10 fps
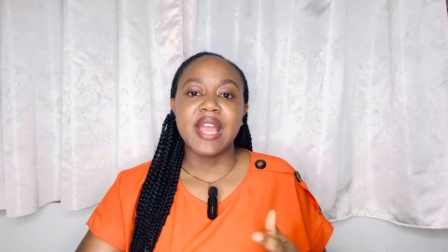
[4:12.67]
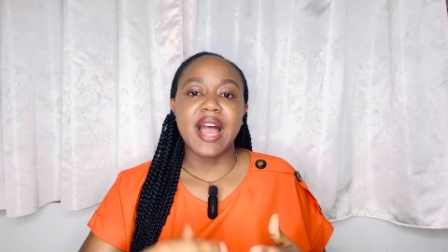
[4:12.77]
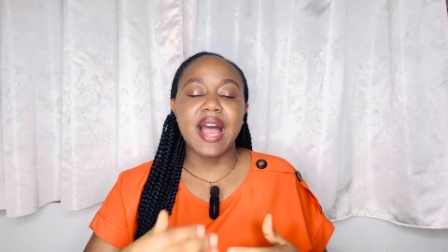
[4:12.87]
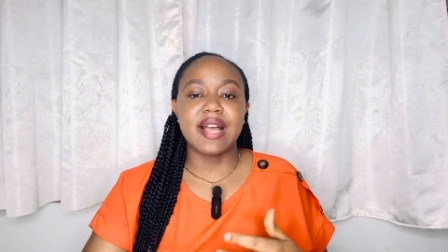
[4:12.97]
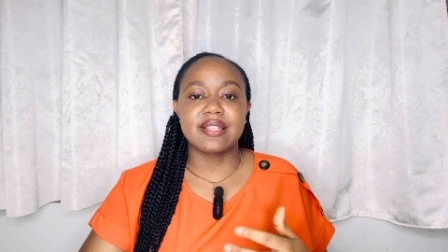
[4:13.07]

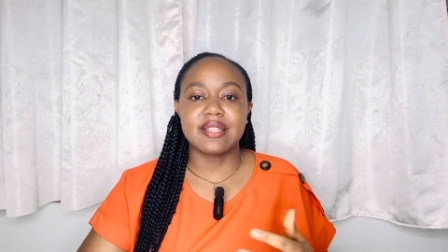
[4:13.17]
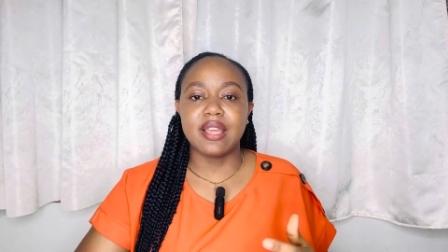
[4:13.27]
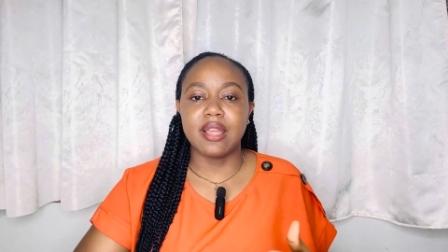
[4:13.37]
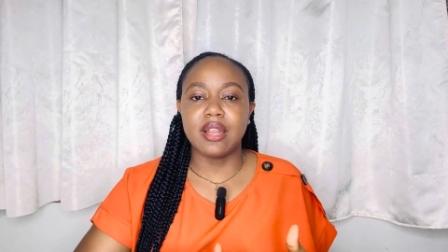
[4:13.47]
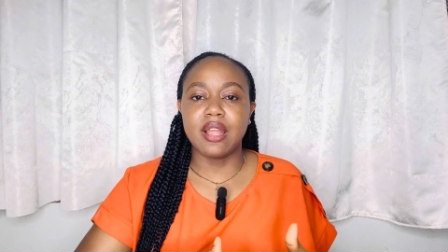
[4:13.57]
has
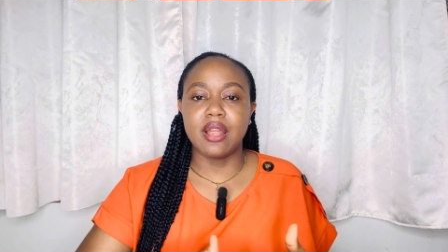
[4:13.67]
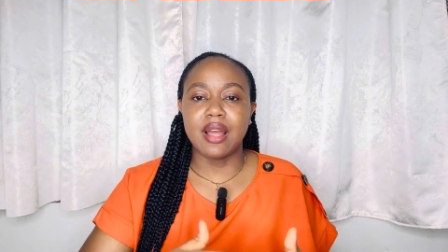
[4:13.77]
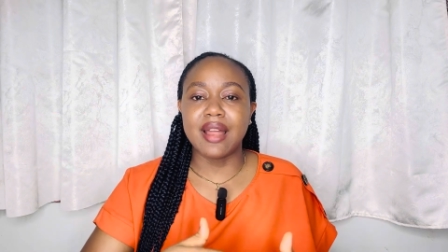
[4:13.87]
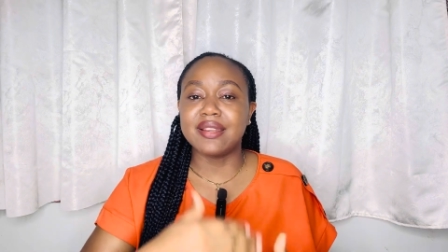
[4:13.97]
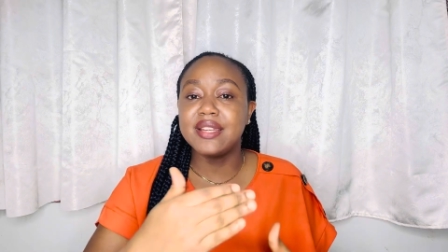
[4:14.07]

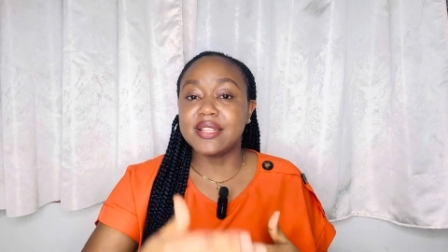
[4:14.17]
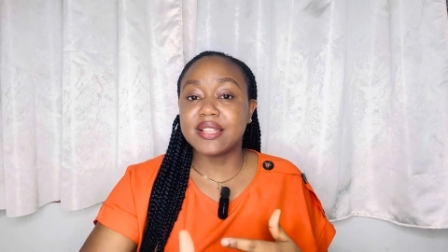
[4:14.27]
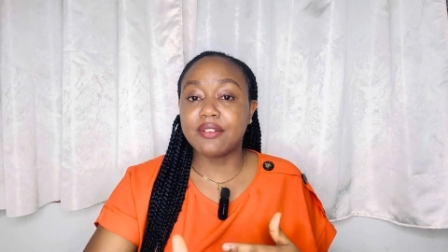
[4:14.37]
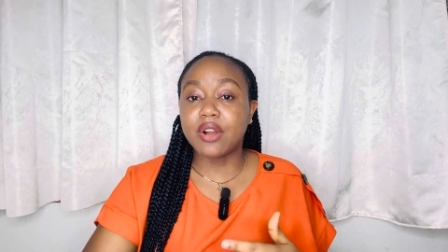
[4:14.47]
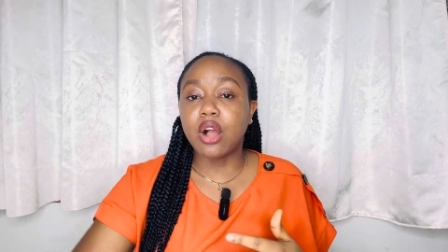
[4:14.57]
an
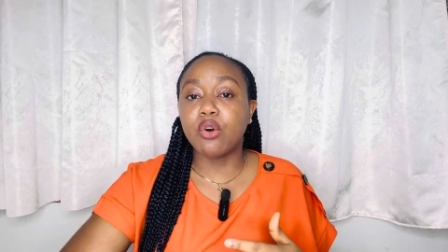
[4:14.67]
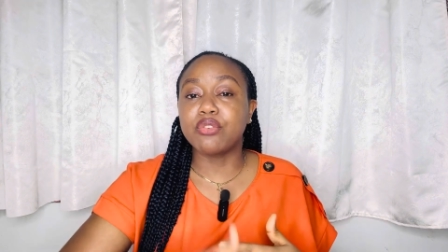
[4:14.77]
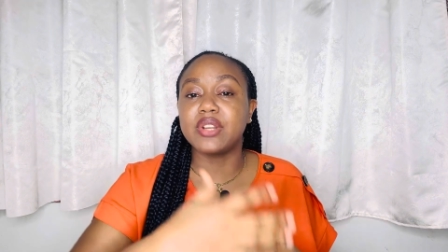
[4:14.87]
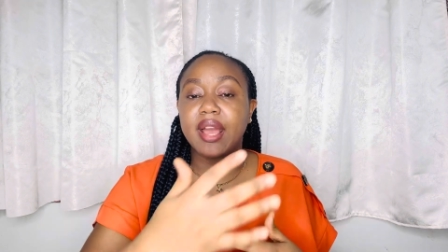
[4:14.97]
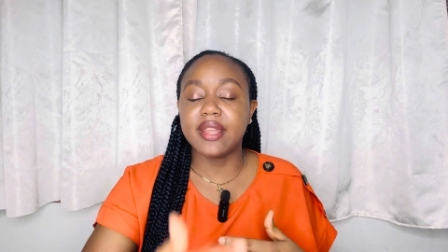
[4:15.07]
interval
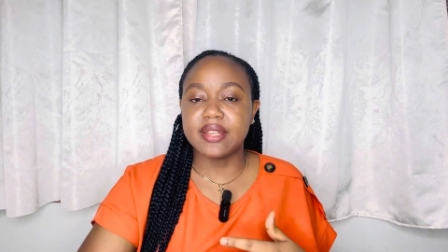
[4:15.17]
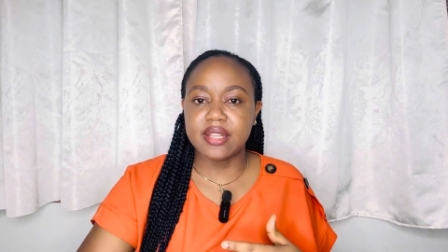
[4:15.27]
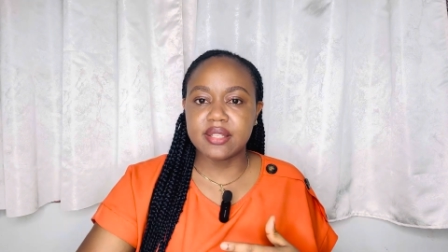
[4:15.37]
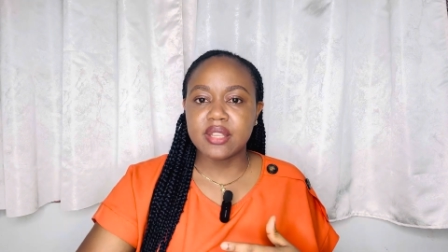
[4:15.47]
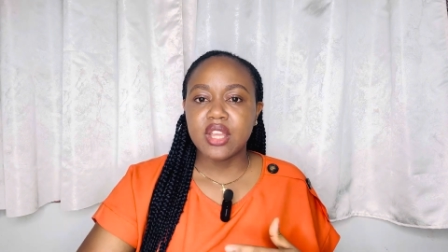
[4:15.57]
of 9
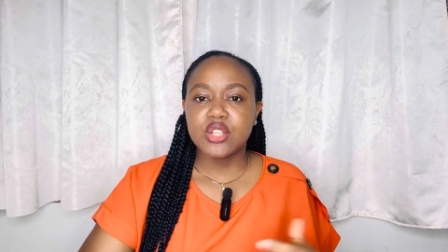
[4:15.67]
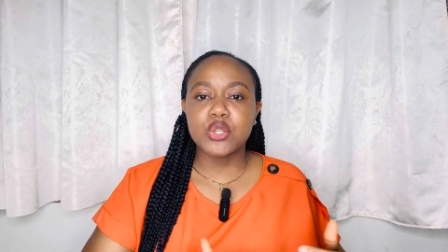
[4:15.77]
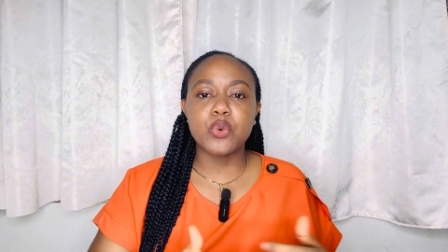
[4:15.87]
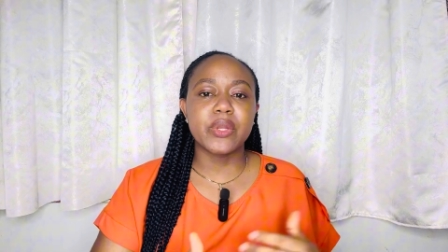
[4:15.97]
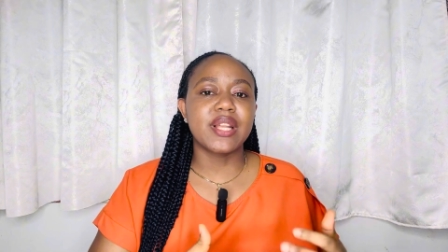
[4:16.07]
days.
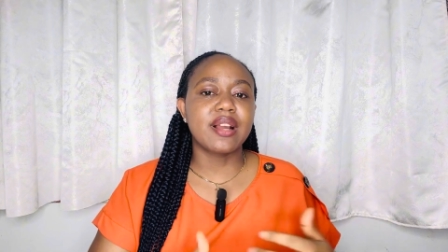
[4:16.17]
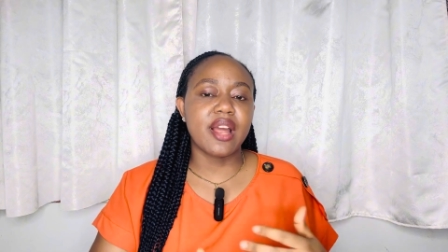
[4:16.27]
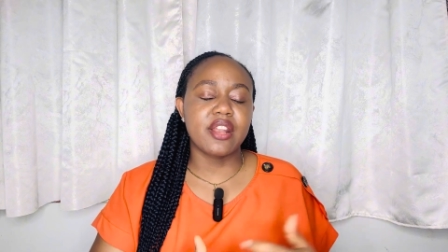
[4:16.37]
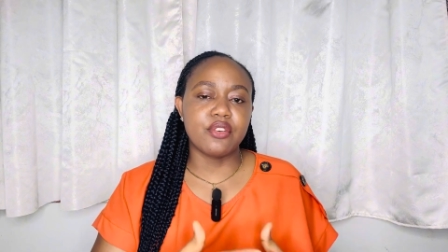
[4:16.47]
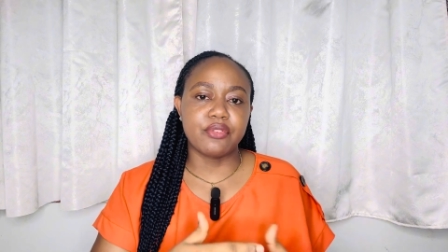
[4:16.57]
So with that
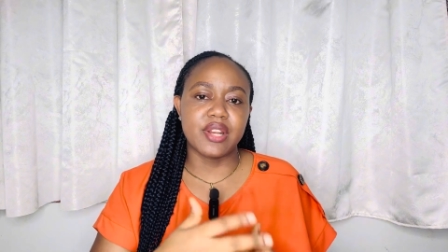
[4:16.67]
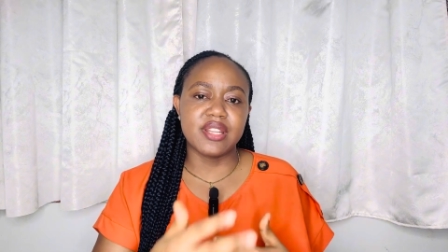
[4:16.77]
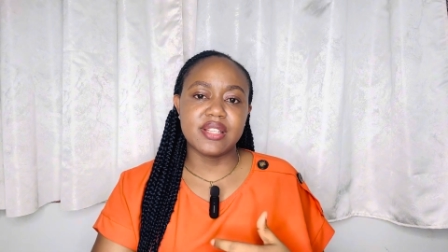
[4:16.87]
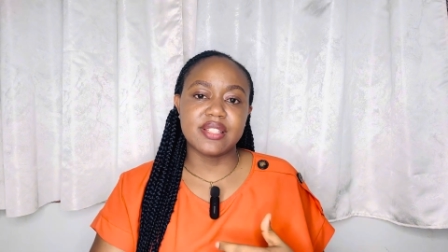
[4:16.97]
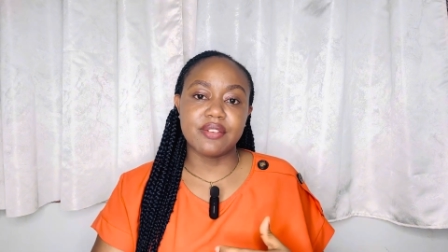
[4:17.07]
kind of
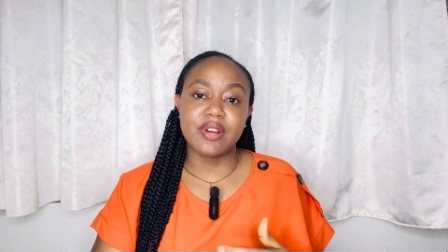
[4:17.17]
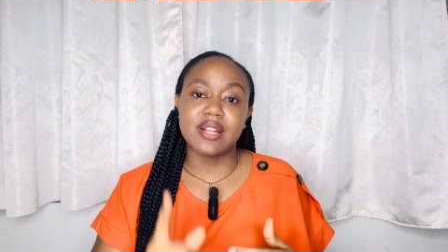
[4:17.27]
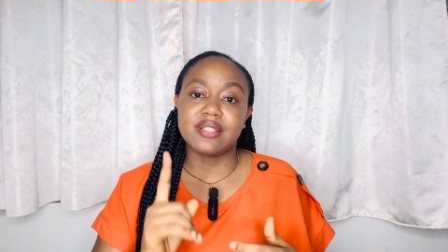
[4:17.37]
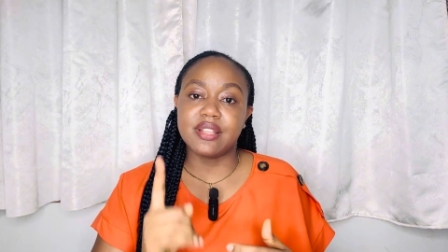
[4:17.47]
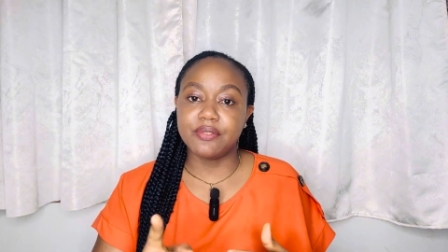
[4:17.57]
an
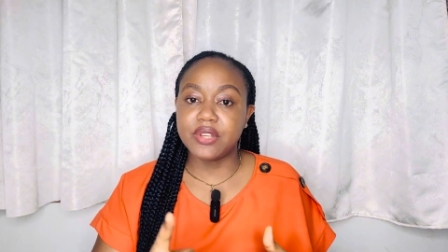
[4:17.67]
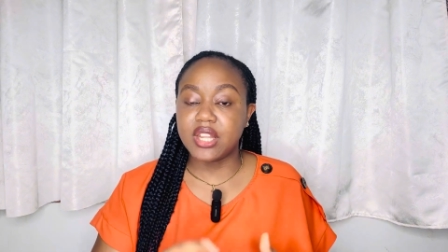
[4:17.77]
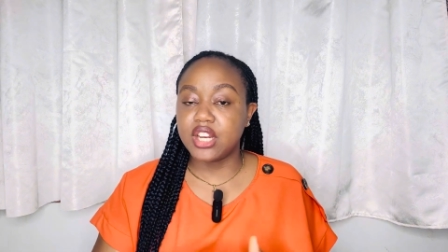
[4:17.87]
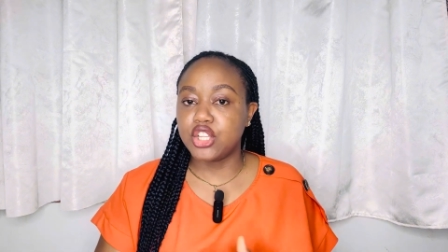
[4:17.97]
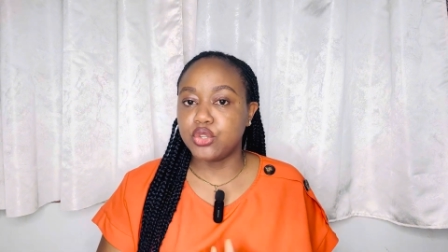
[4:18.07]
interval,
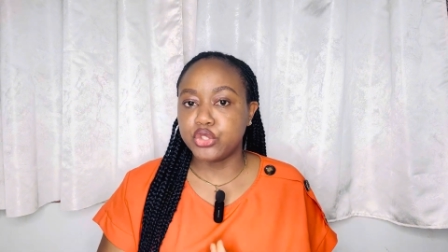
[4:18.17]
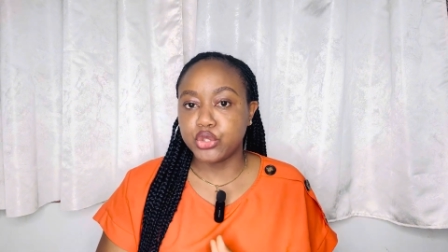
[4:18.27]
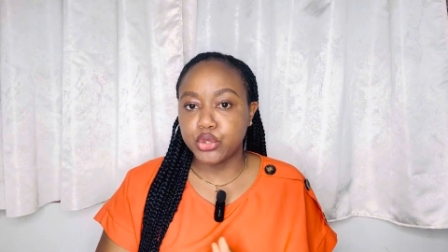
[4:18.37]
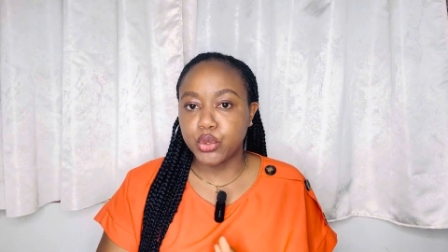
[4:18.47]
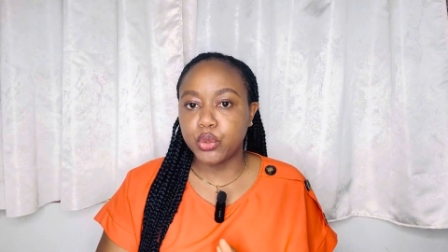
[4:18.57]
definitely you
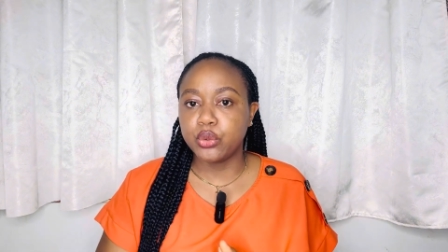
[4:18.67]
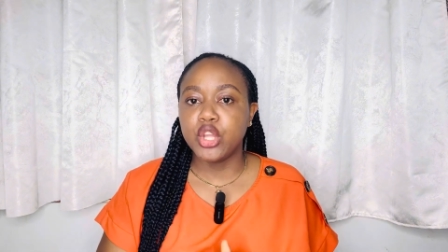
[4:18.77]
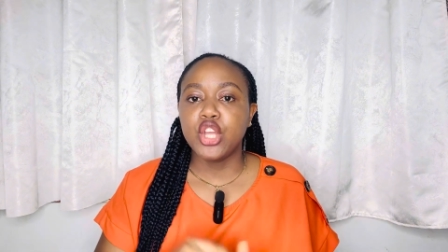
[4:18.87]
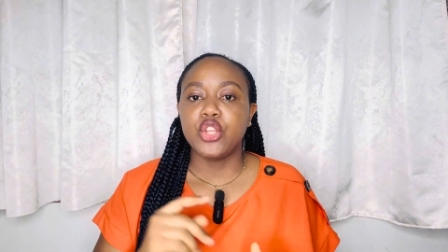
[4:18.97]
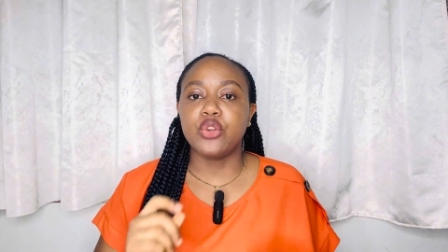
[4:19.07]
should know
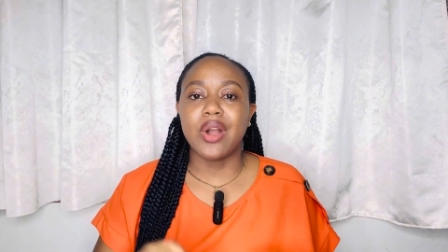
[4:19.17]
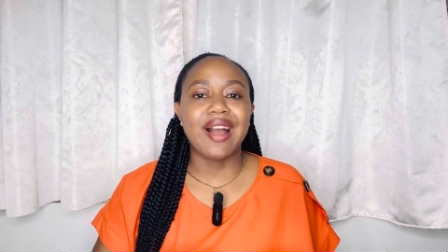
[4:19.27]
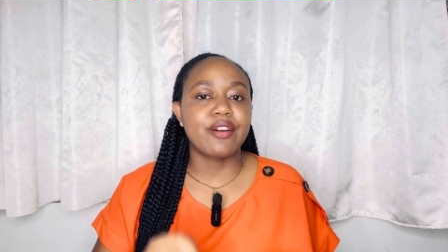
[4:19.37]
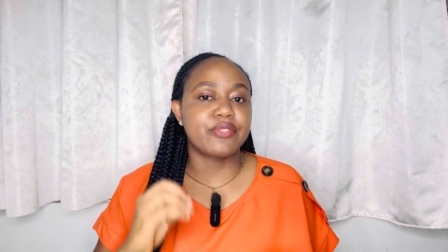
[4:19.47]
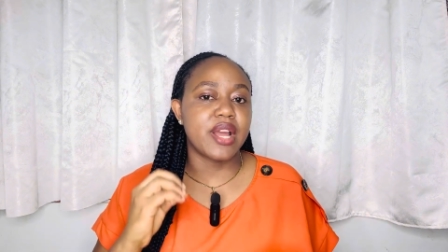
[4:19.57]
you
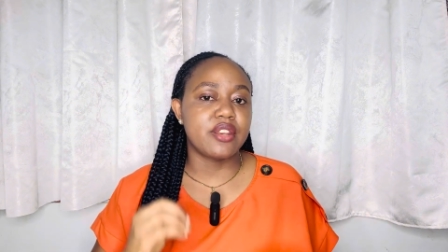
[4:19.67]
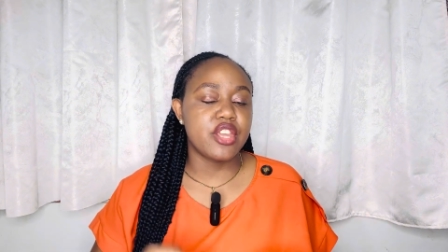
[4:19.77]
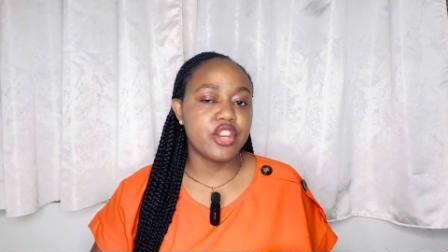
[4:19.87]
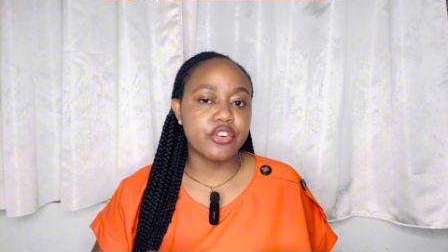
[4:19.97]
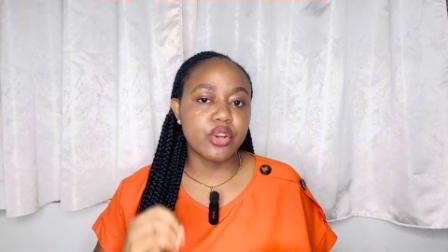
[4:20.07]
have
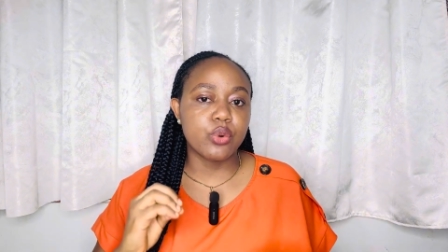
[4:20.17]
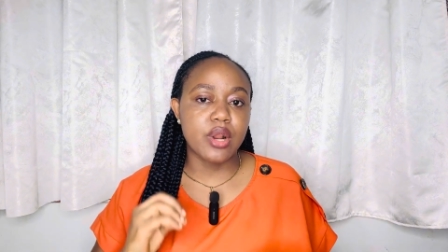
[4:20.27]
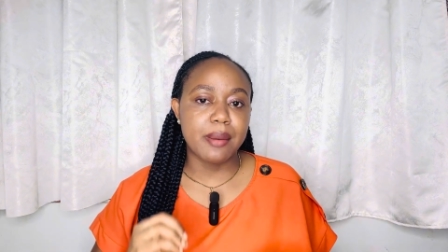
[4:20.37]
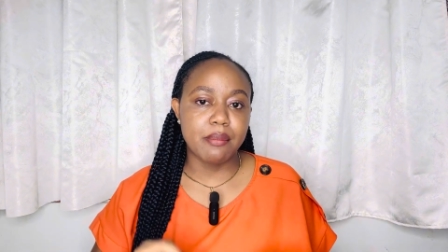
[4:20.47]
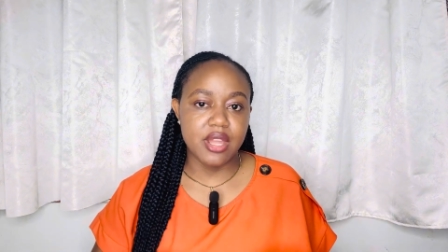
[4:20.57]
an
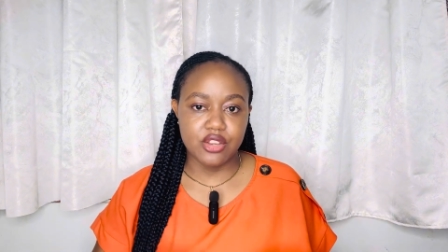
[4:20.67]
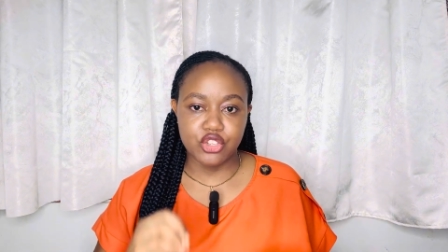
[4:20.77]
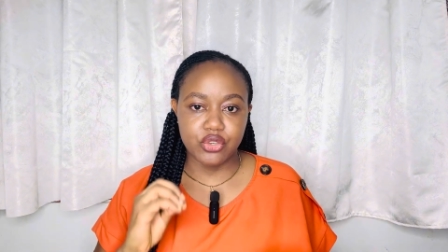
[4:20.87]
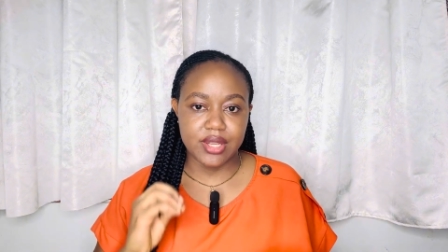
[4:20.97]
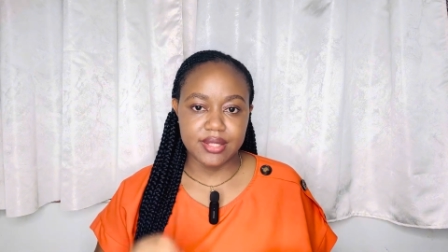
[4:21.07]
irregular
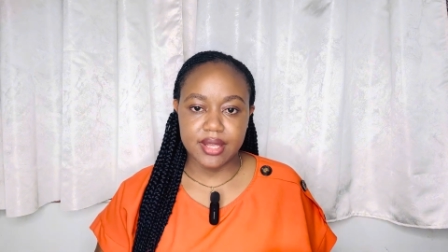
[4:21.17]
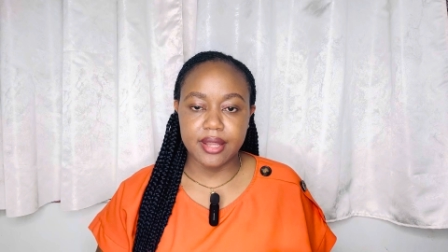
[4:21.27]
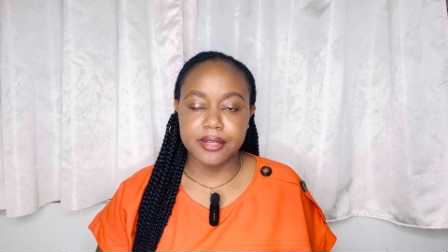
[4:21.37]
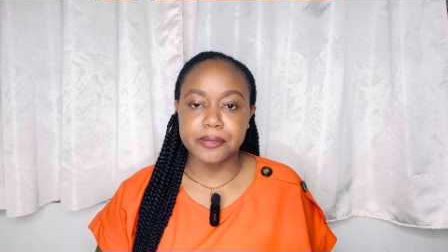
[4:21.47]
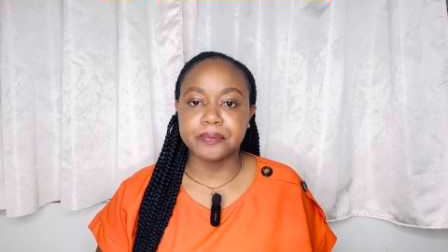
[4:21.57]
menstrual
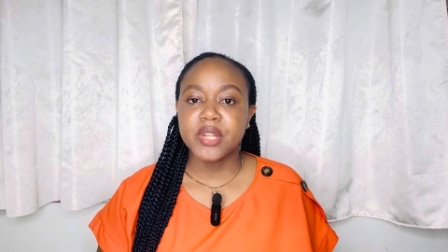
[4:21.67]
cycle.